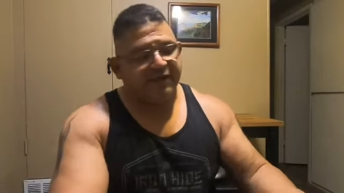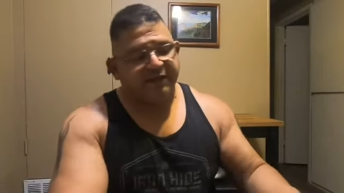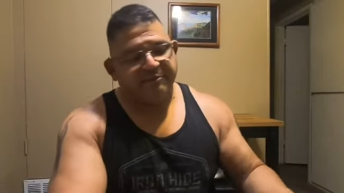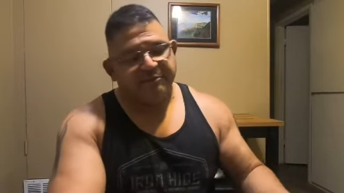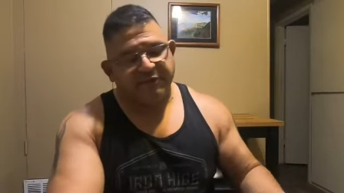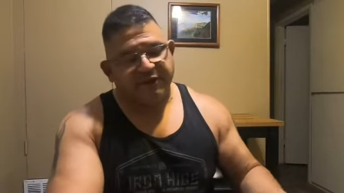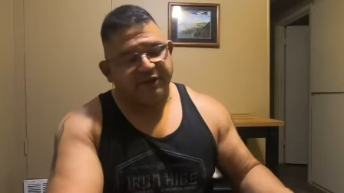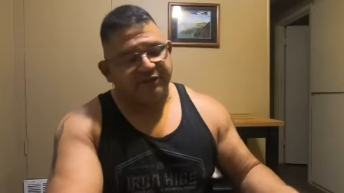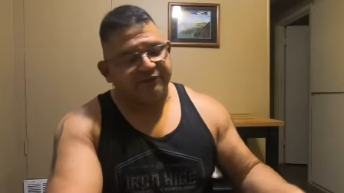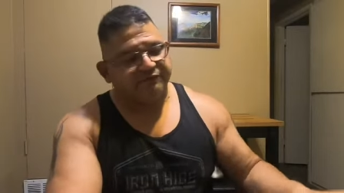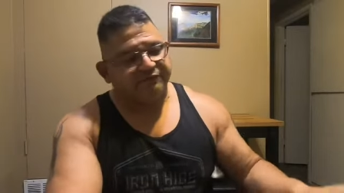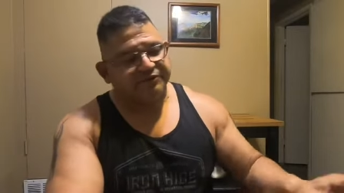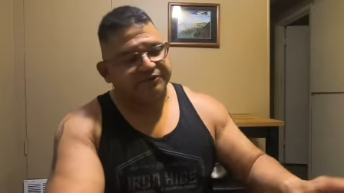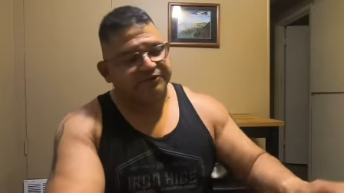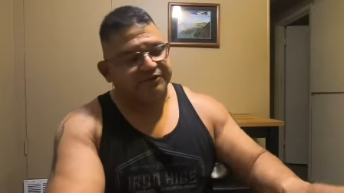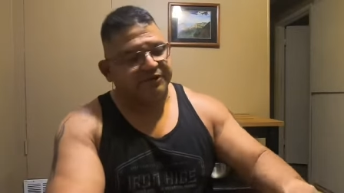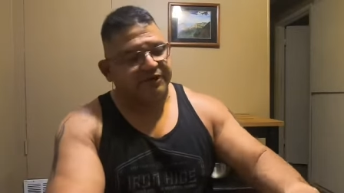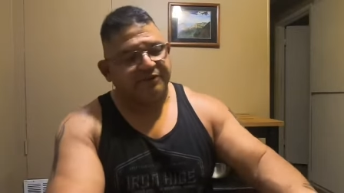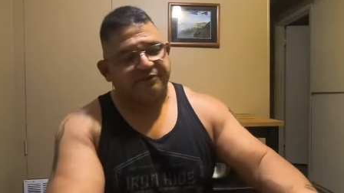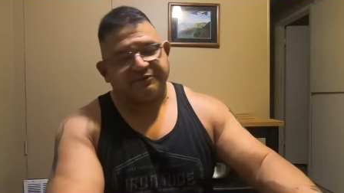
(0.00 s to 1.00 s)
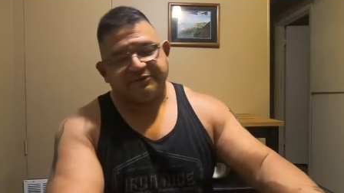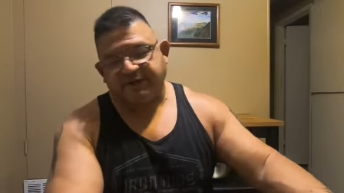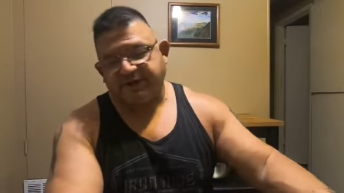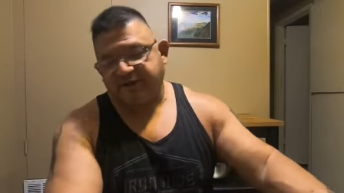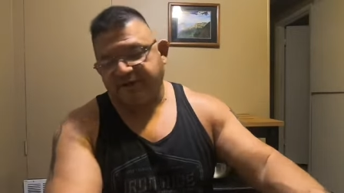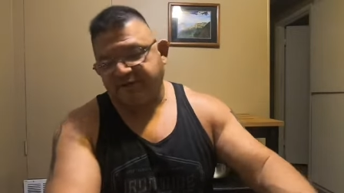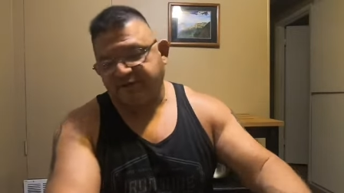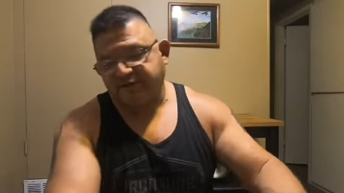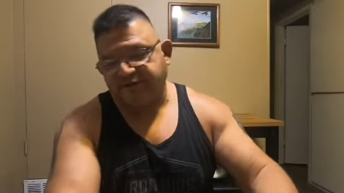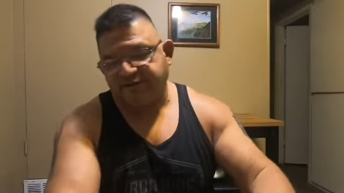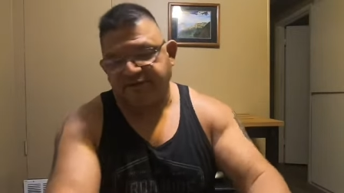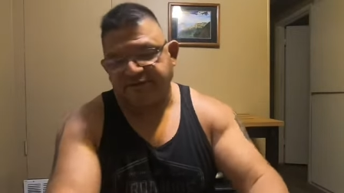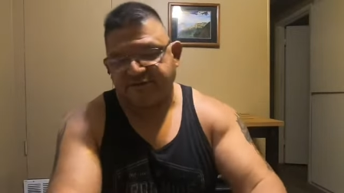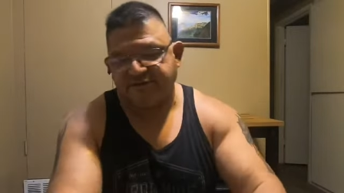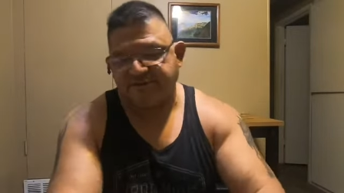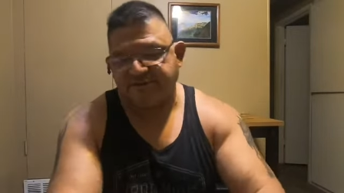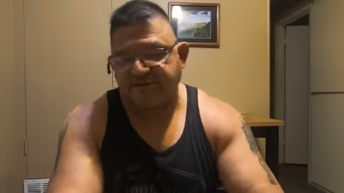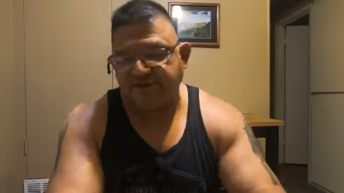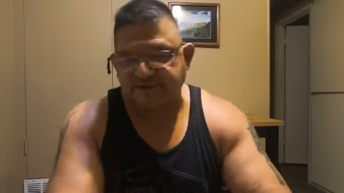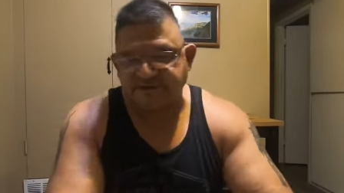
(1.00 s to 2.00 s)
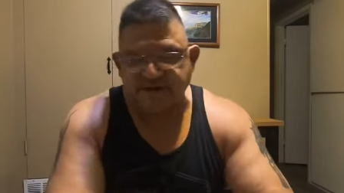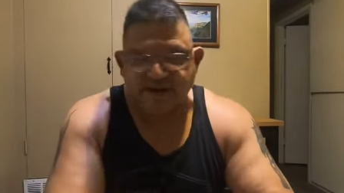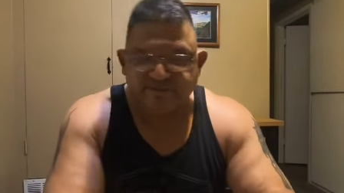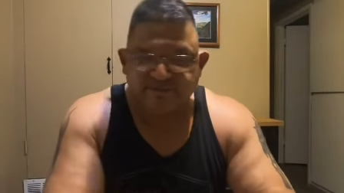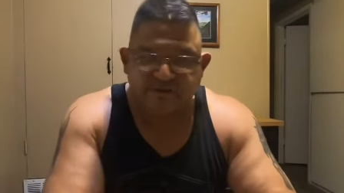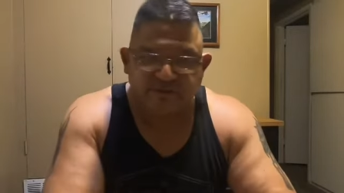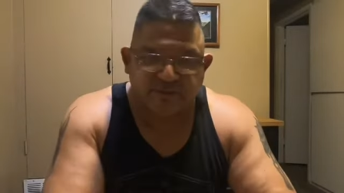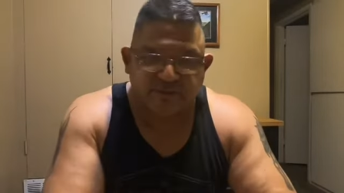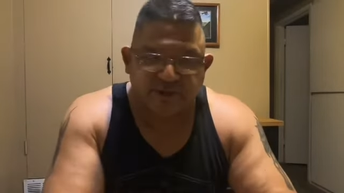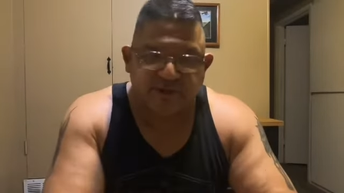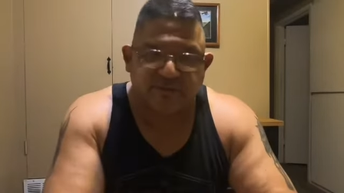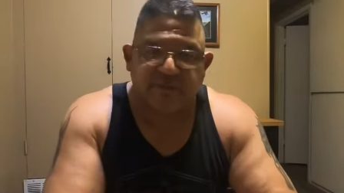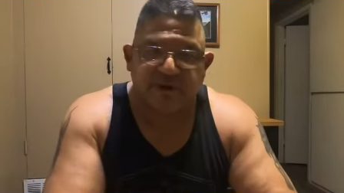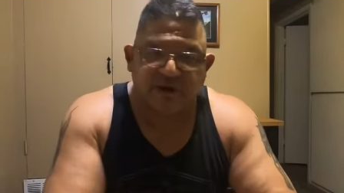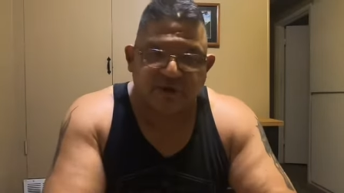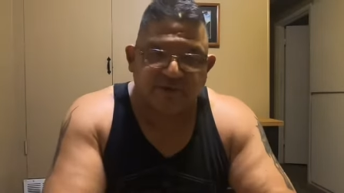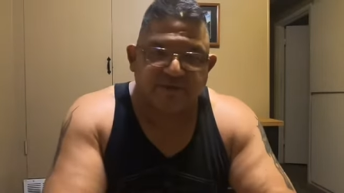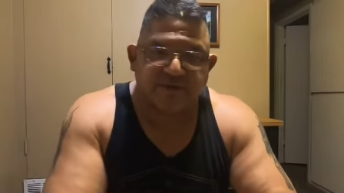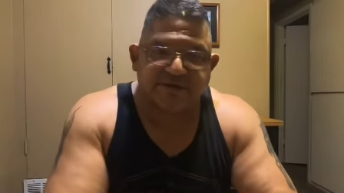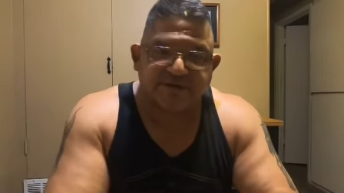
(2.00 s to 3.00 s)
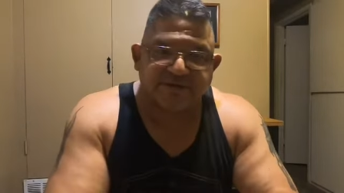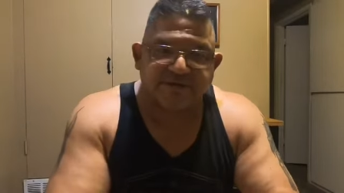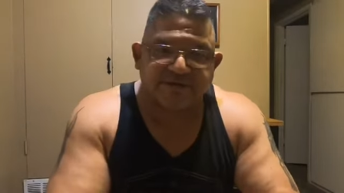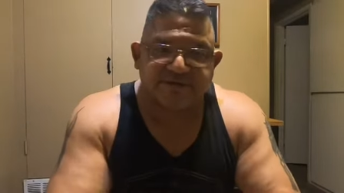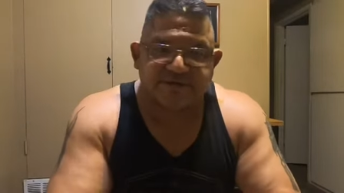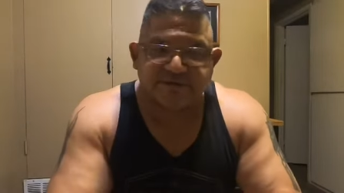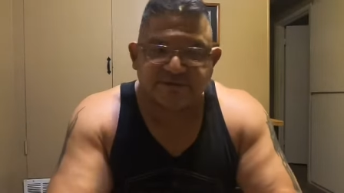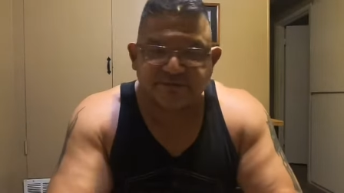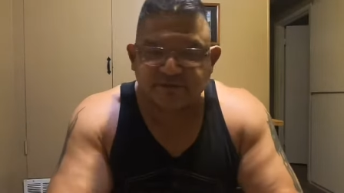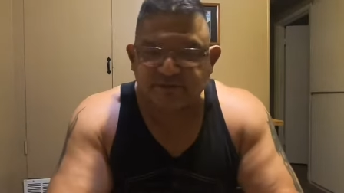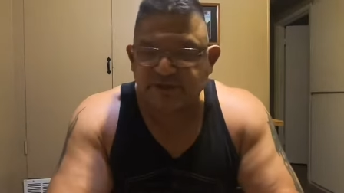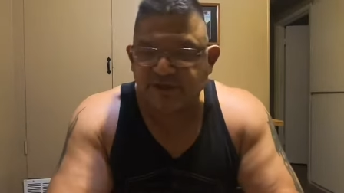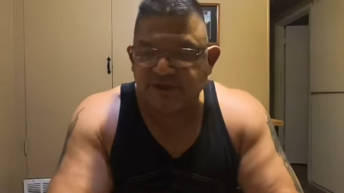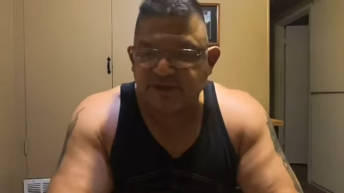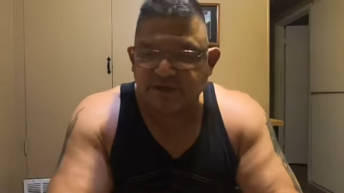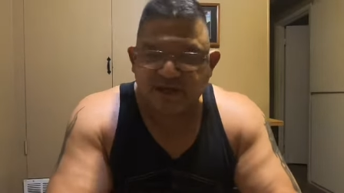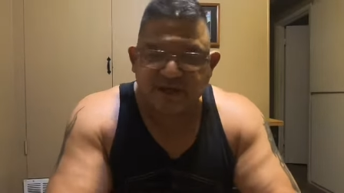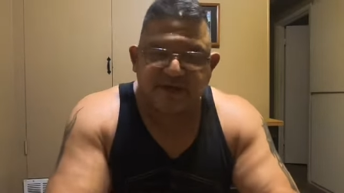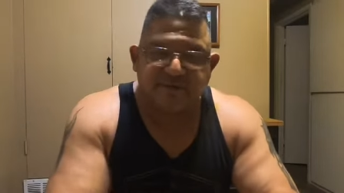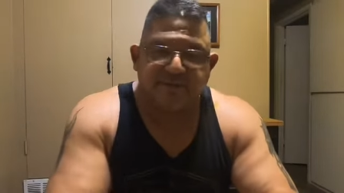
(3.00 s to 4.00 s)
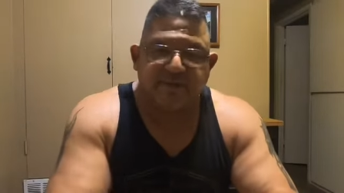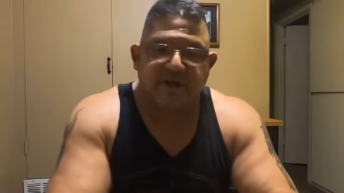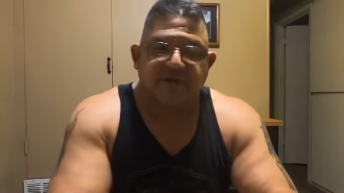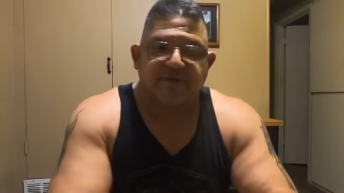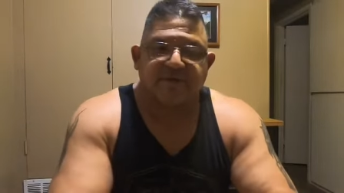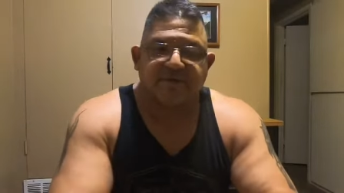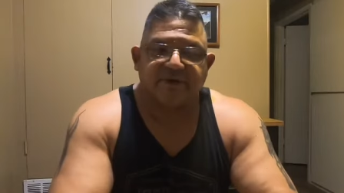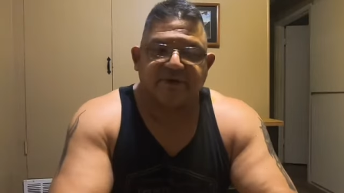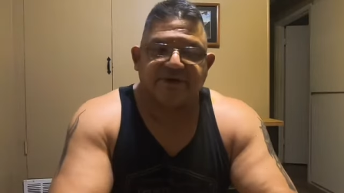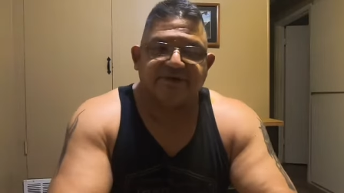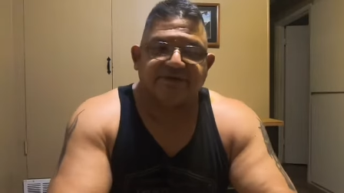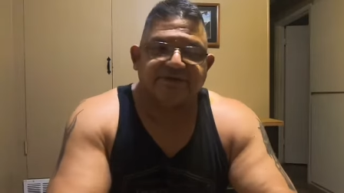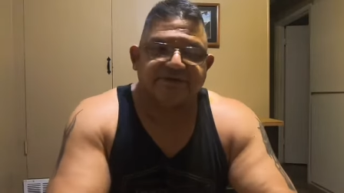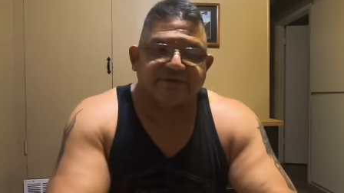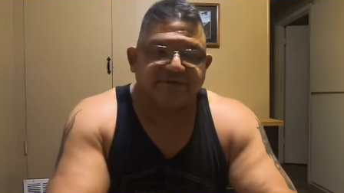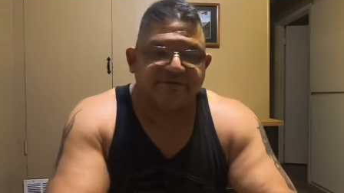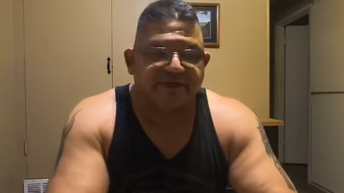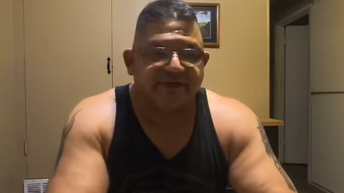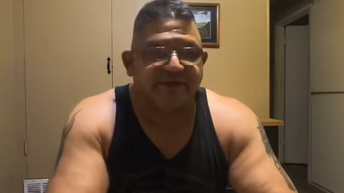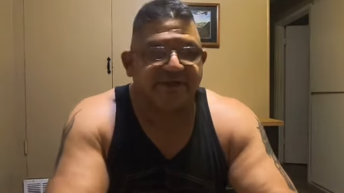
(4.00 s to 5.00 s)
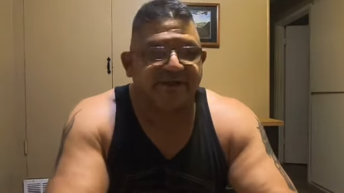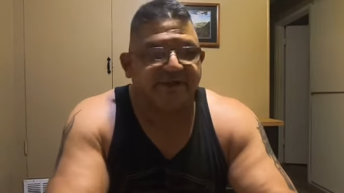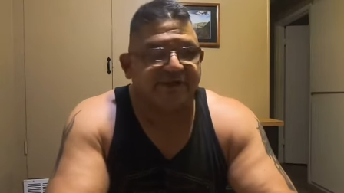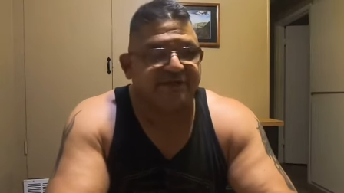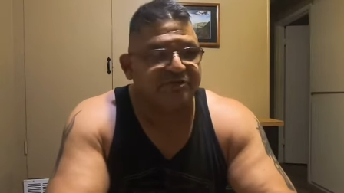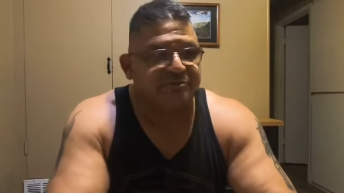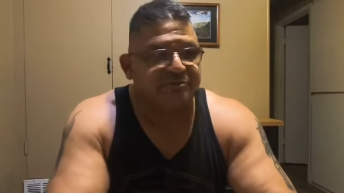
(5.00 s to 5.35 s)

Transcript: My first thought was like, this doesn't have to be about race. It's really not about race. If anything, it's